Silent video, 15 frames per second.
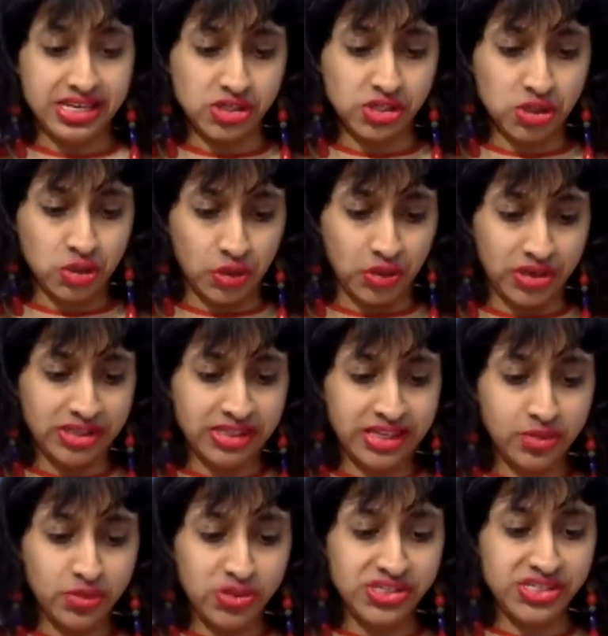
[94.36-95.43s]
is
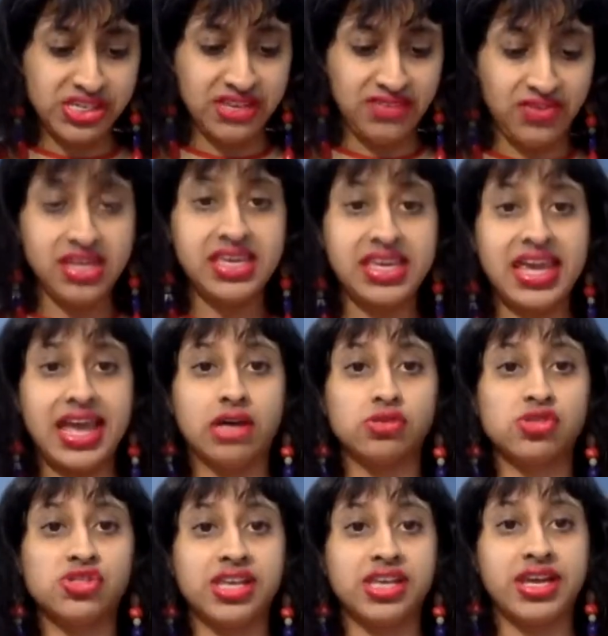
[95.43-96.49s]
currently receiving
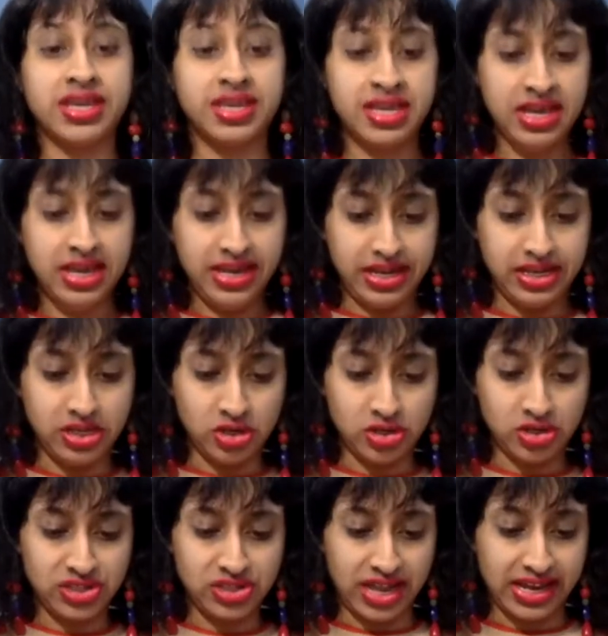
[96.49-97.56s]
counseling in
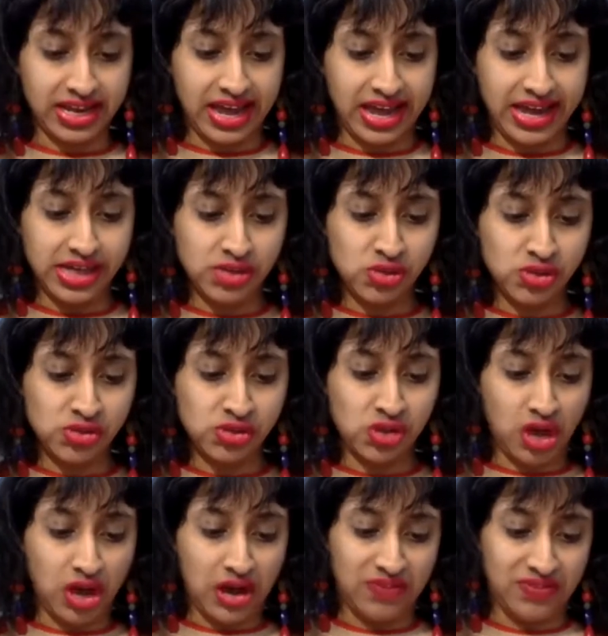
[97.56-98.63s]
her psychiatrist's
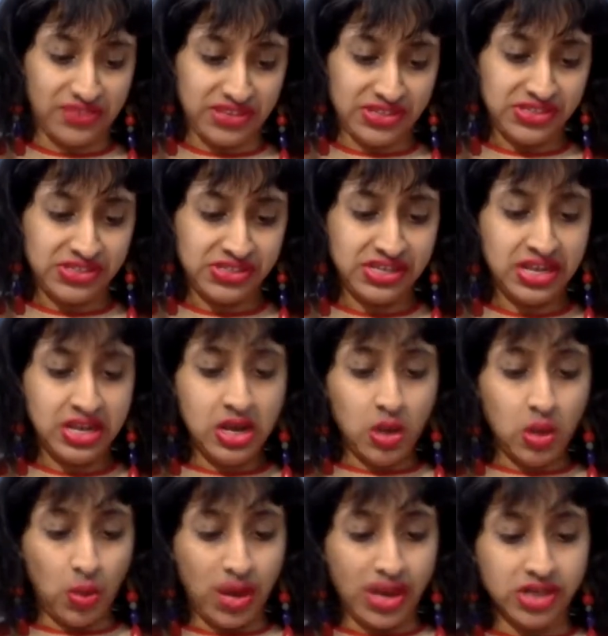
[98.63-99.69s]
office
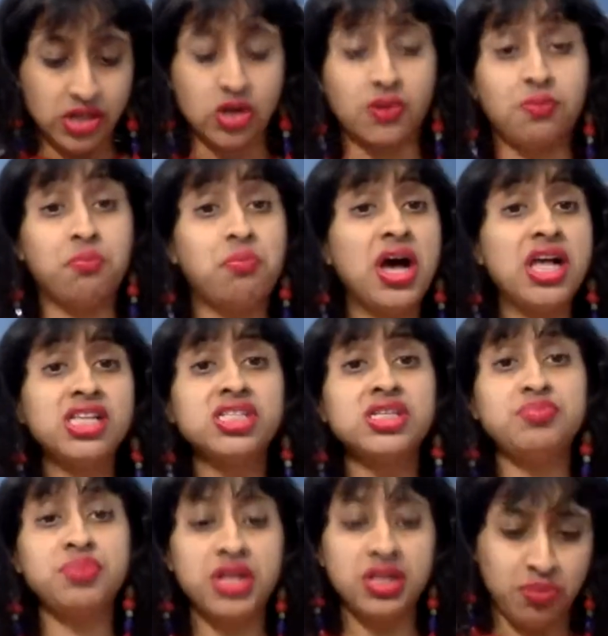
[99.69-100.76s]
when her
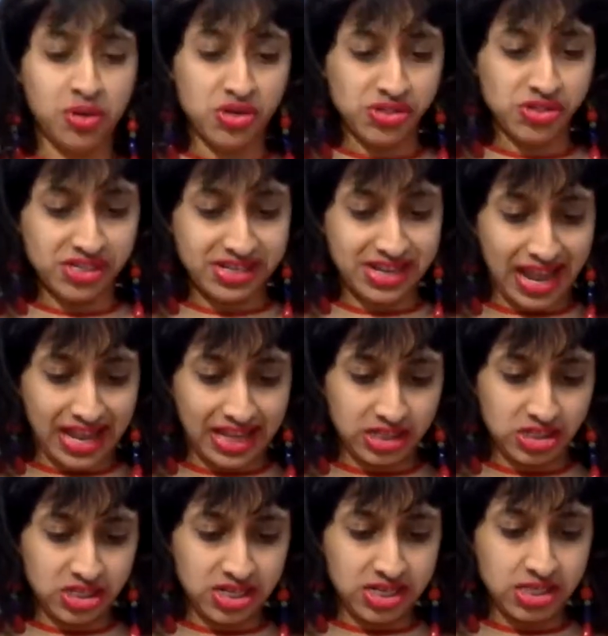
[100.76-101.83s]
multiple
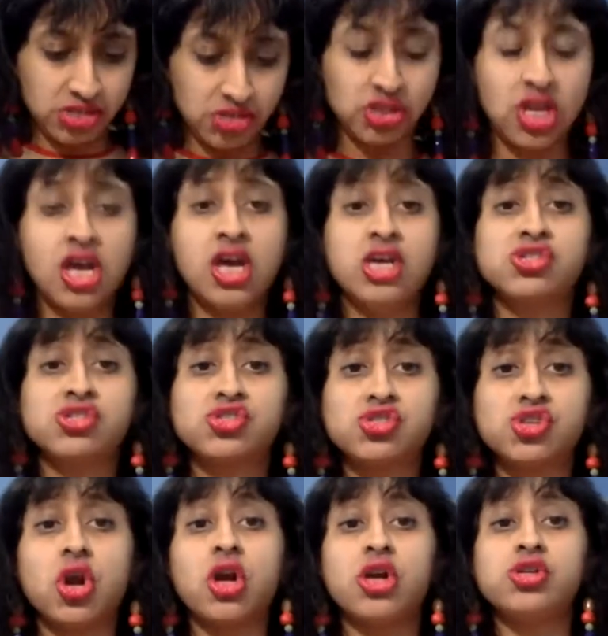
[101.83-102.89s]
personalities
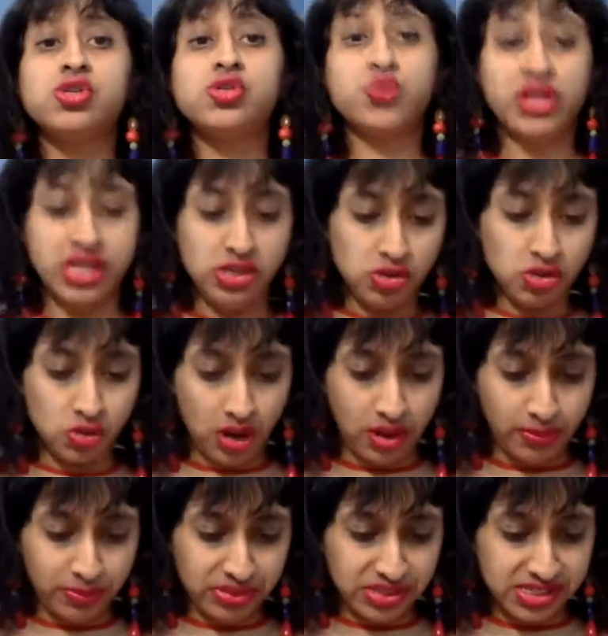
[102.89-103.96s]
start to
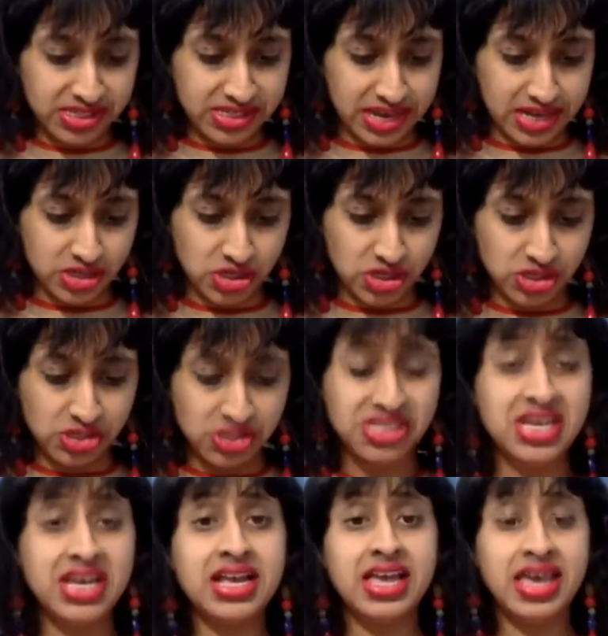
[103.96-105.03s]
interrupt the
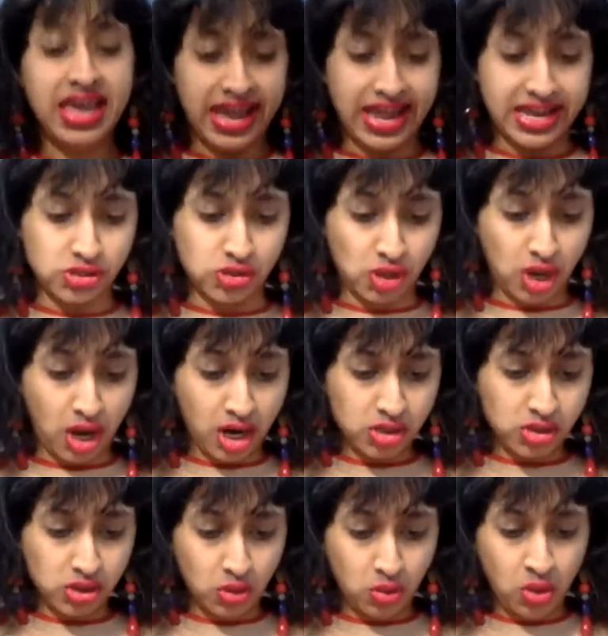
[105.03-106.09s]
sessions as
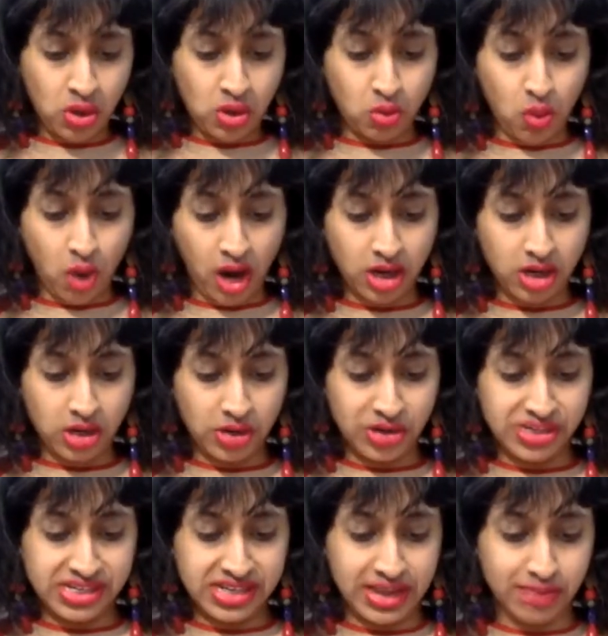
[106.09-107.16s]
Dr. Walker
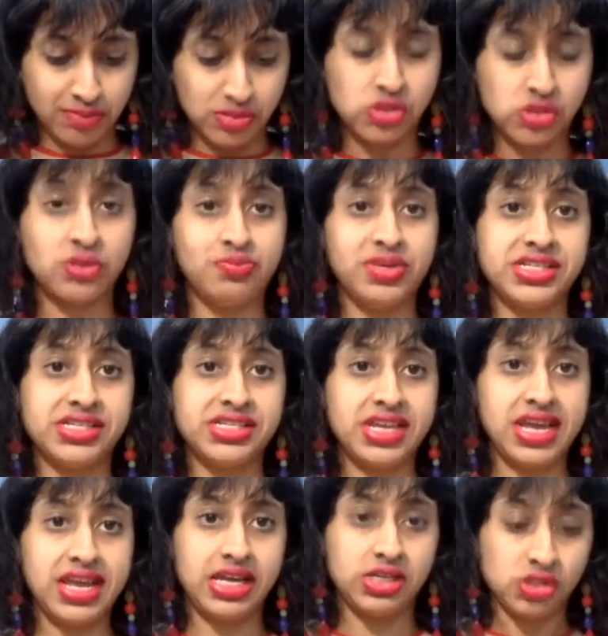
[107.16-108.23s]
attempts to
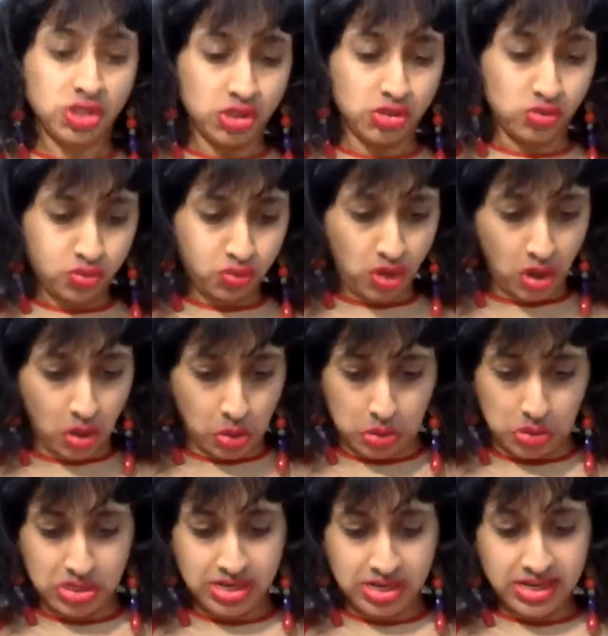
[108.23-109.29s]
maintain
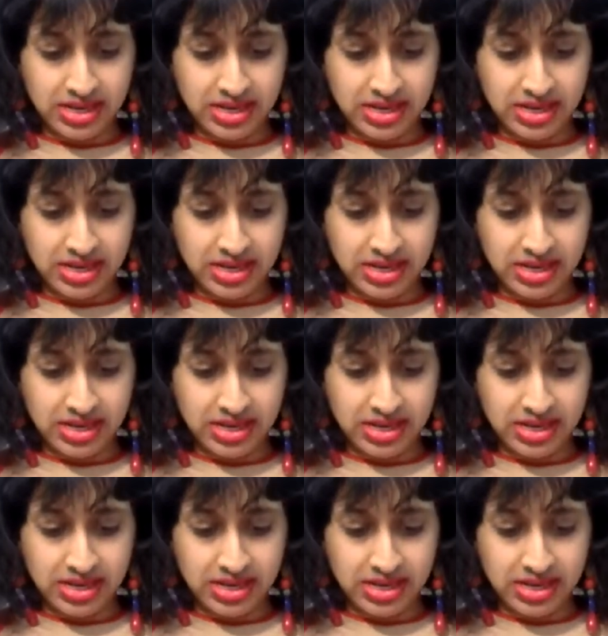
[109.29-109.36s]
control.